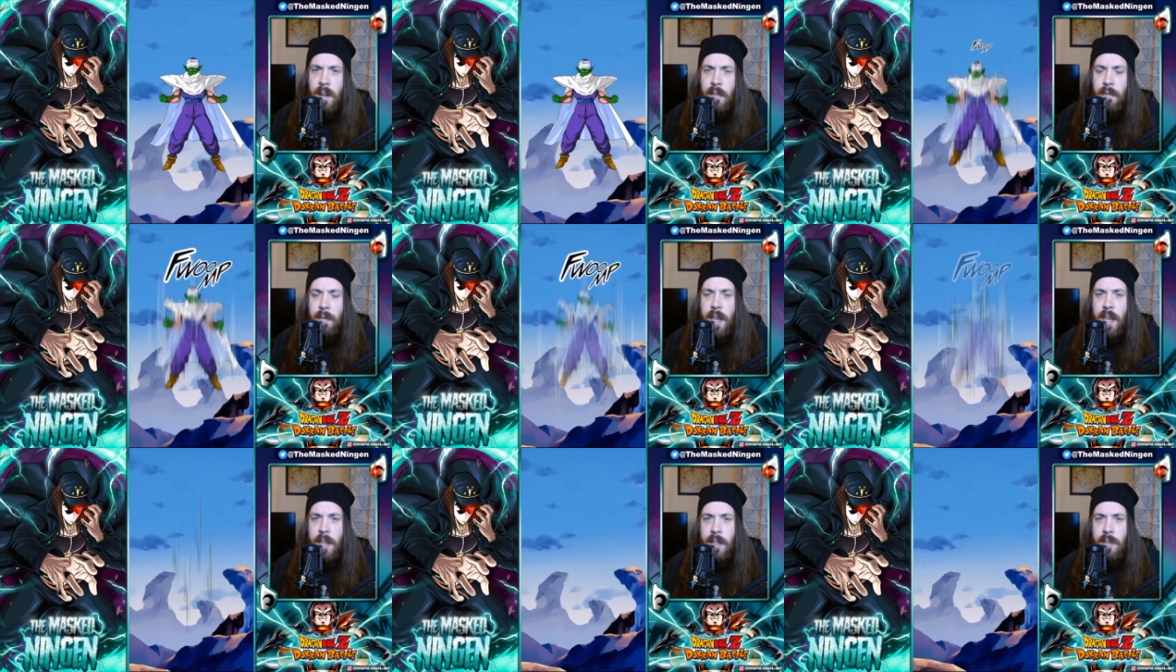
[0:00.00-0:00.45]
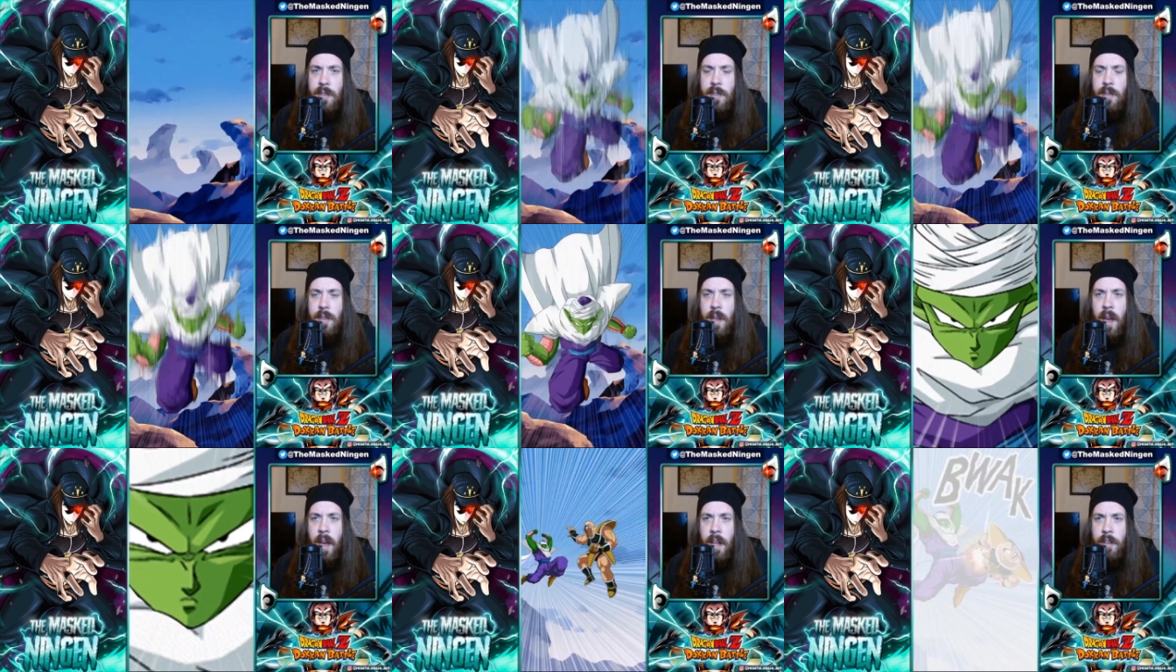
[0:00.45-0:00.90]
if we can
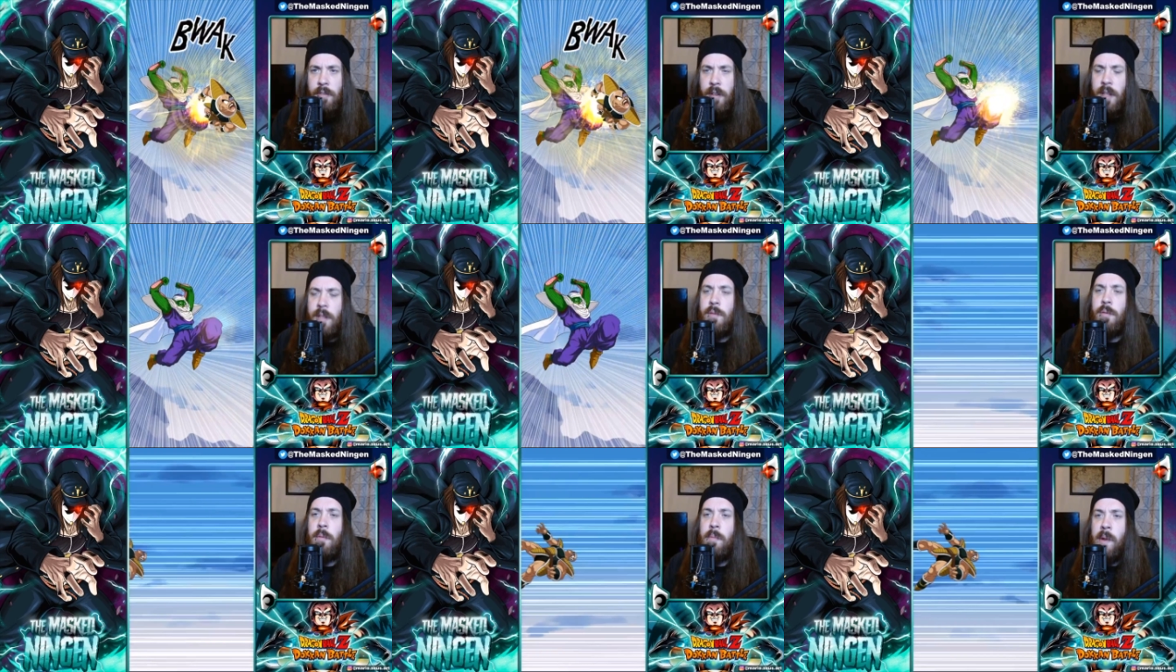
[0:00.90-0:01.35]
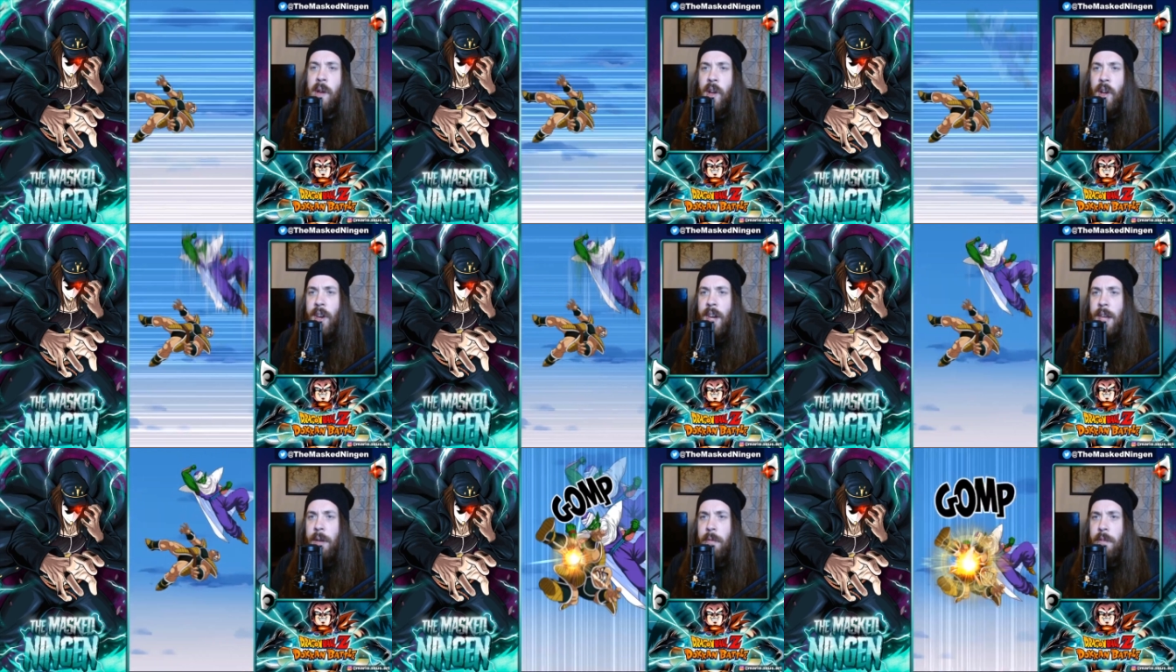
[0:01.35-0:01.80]
uh, transform
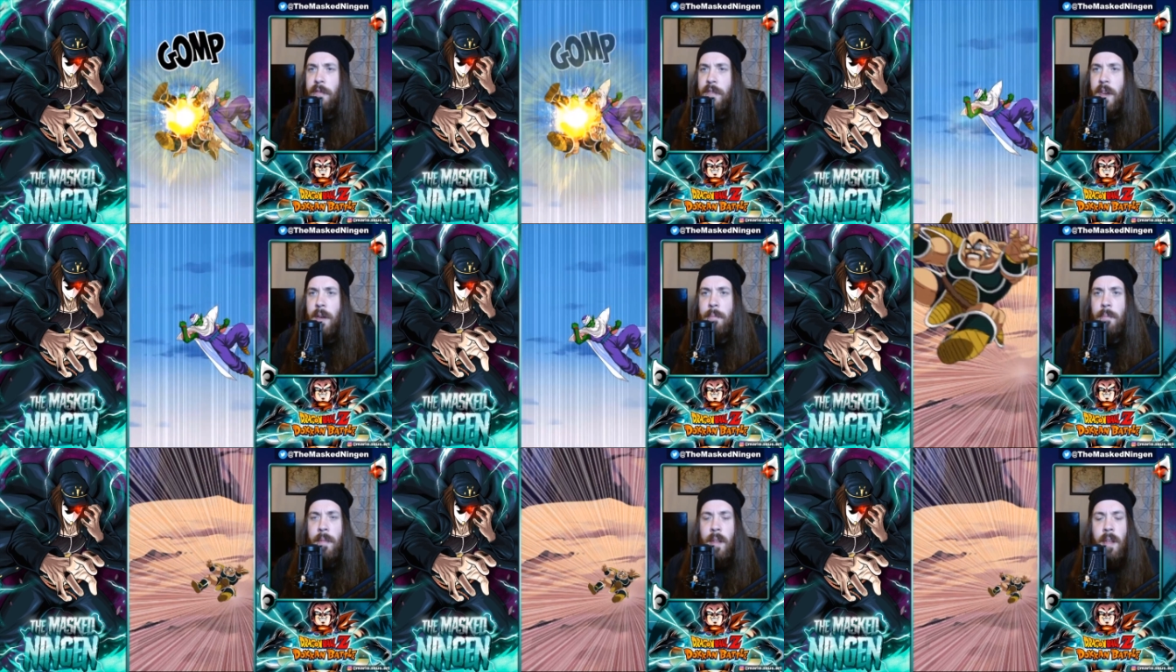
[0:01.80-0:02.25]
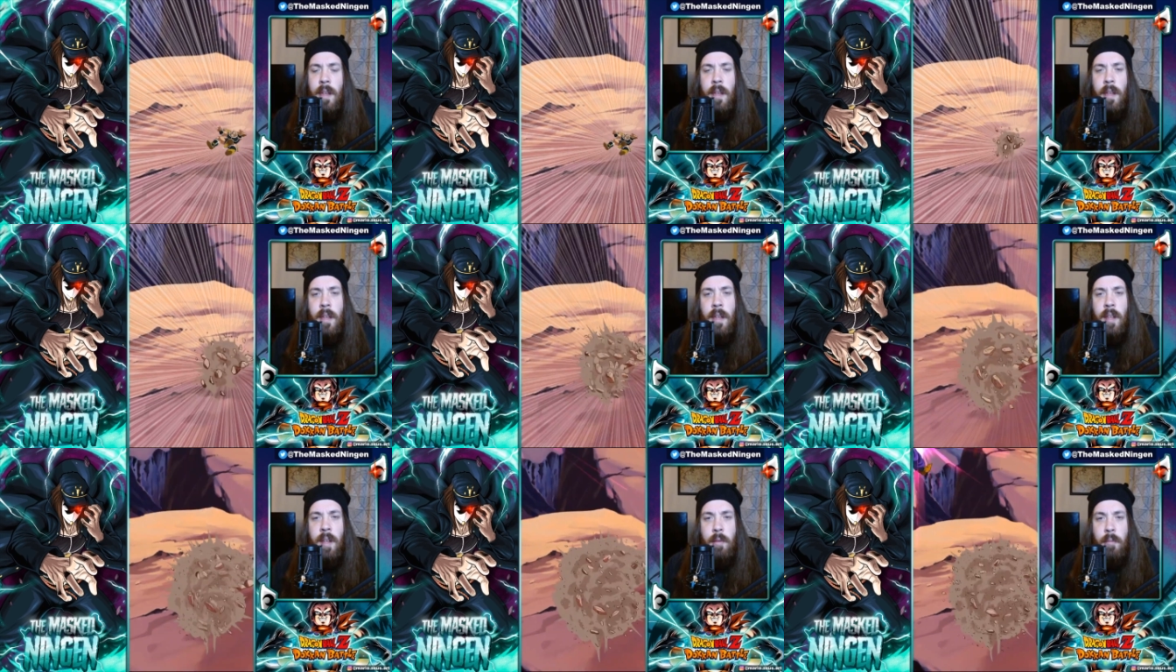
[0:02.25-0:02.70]
early with him.
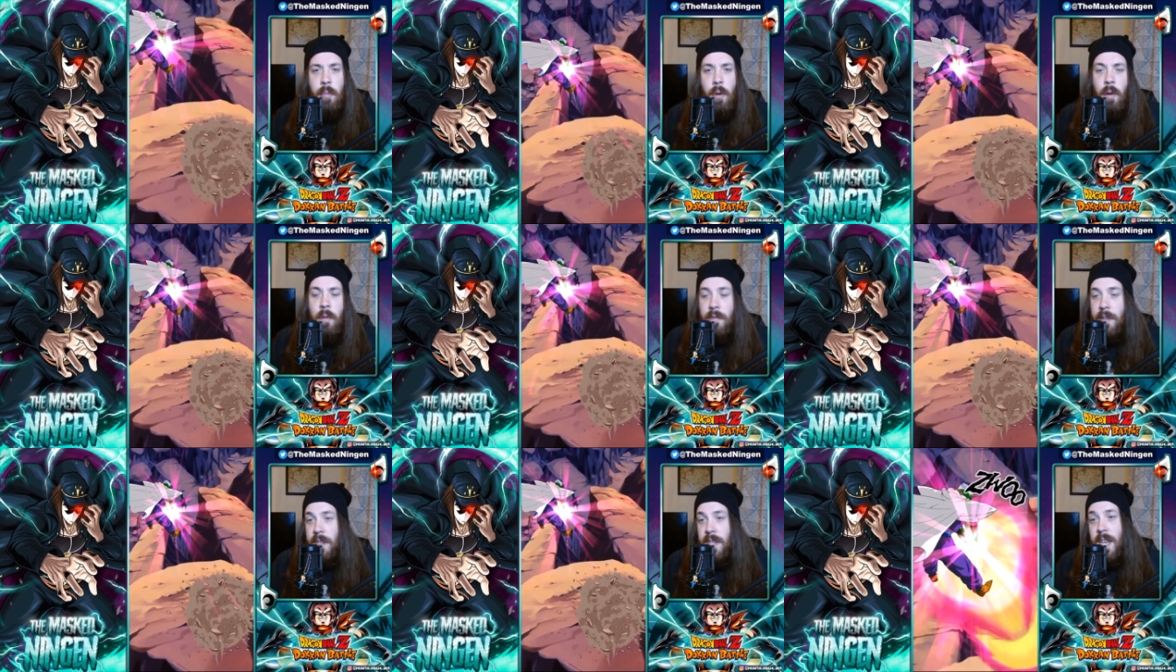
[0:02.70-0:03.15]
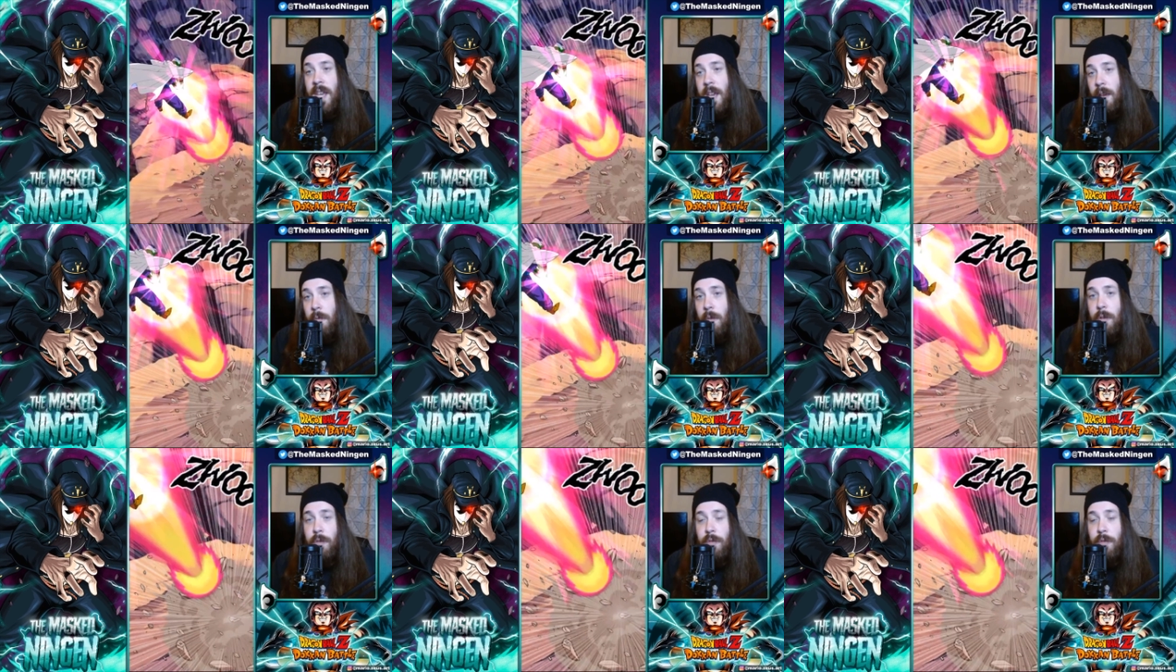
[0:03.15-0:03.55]
But obviously he will